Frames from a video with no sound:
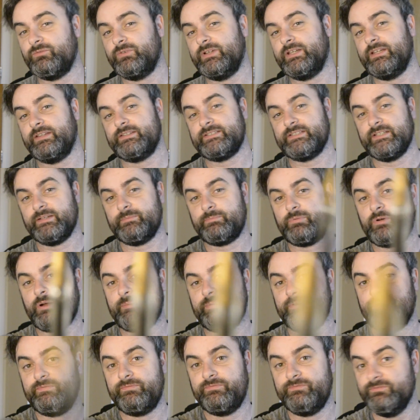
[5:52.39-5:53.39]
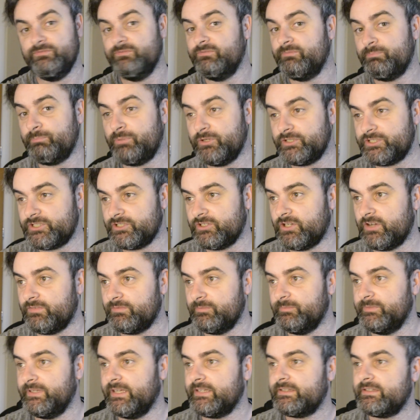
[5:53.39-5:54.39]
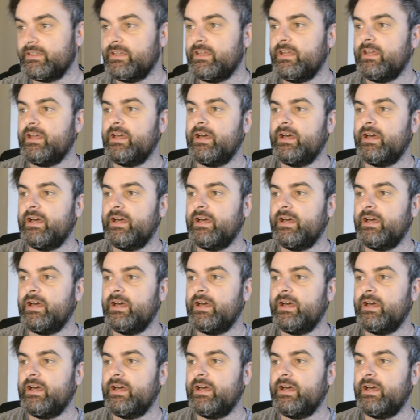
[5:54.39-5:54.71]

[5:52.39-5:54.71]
really seen a proper picture of him yet.